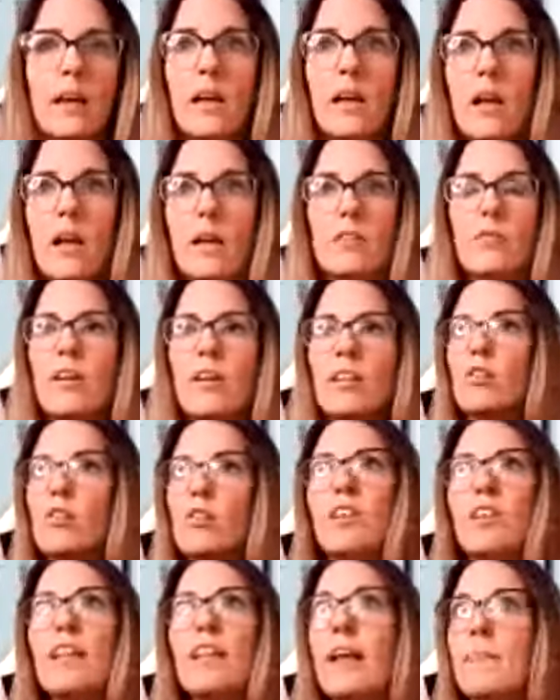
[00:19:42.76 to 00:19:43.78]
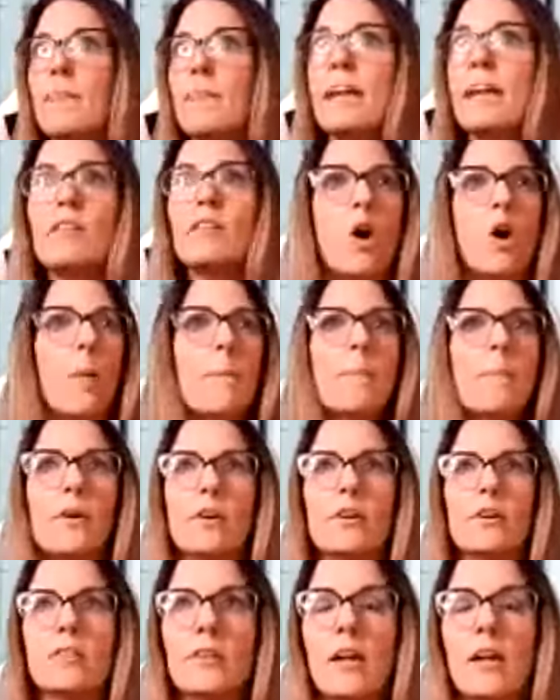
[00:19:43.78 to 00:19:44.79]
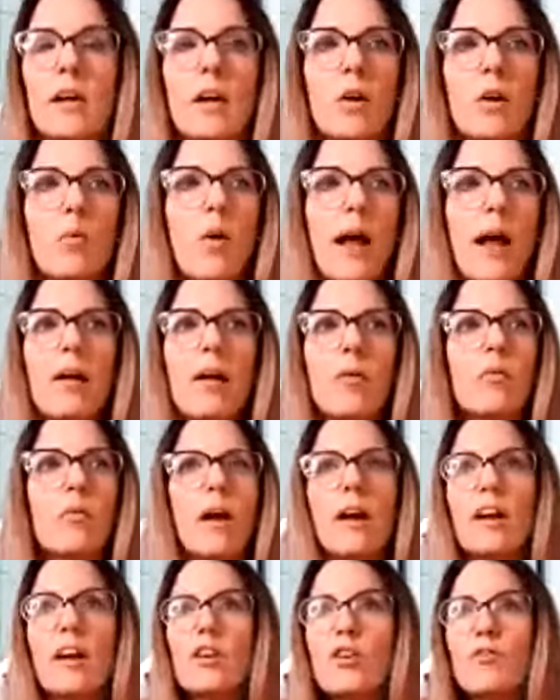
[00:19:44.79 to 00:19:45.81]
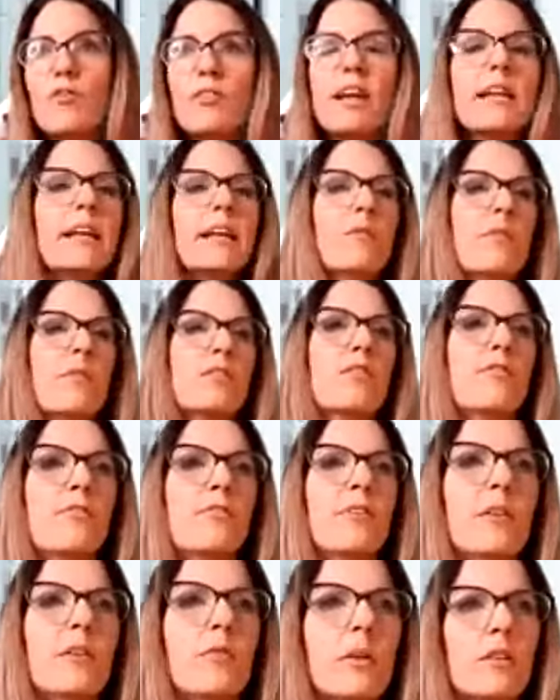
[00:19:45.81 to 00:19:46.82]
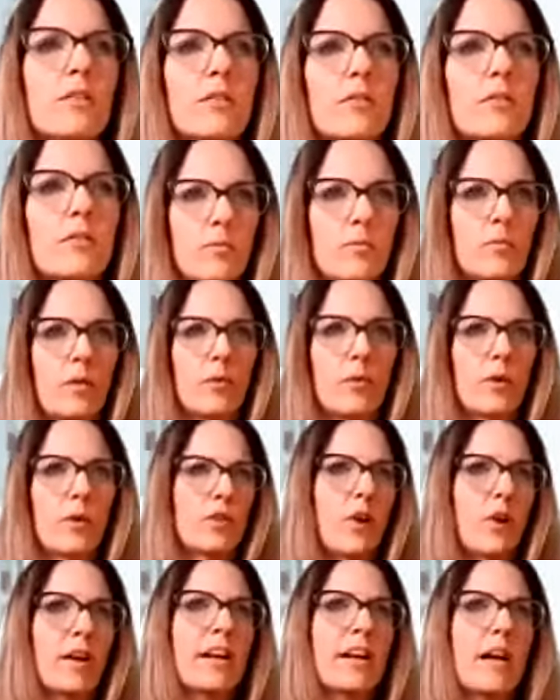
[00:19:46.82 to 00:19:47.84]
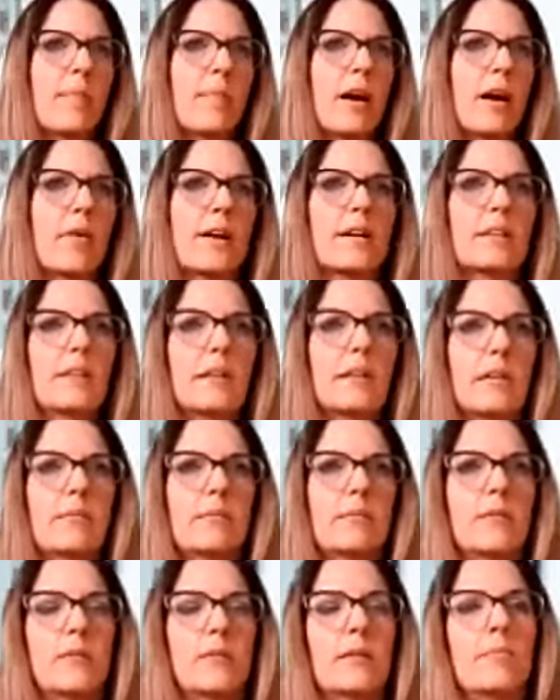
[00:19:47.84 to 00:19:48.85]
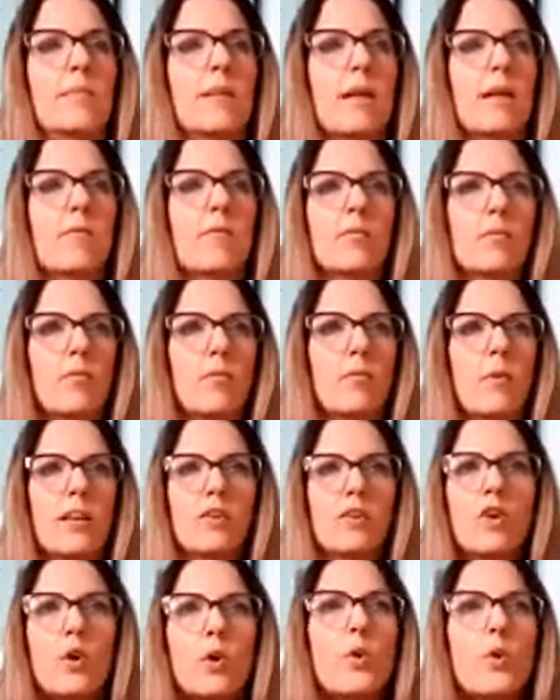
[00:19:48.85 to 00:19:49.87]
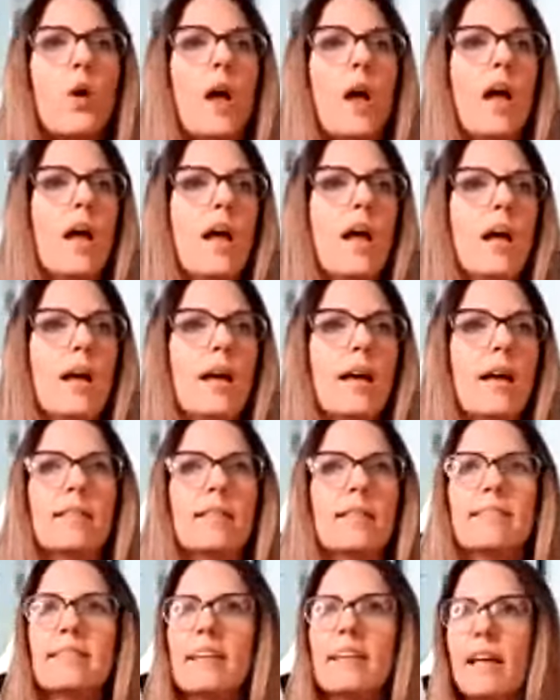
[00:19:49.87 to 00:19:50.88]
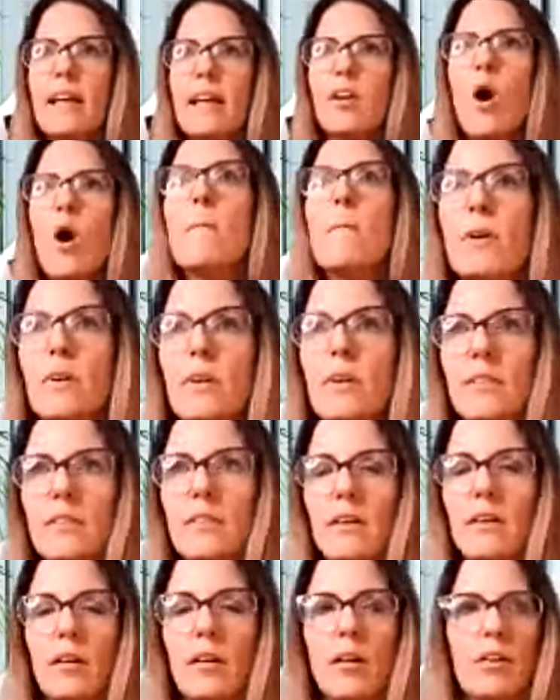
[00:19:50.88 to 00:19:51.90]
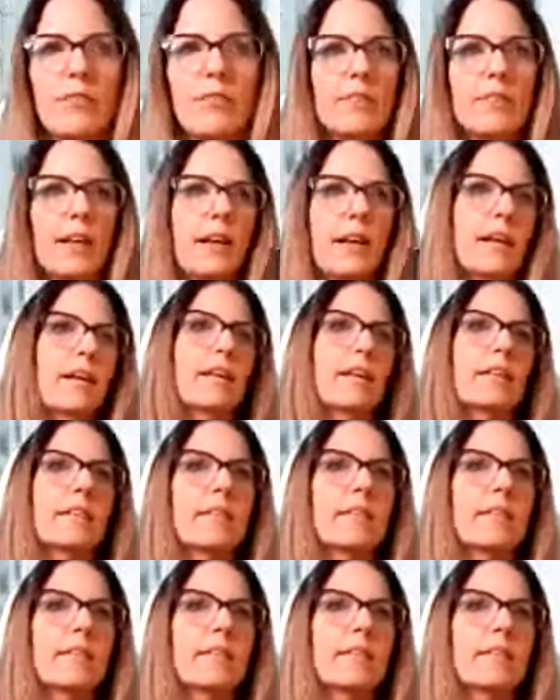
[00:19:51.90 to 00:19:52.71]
When you see the big numbers, what are you feeling when we're talking about it? When you see the numbers of the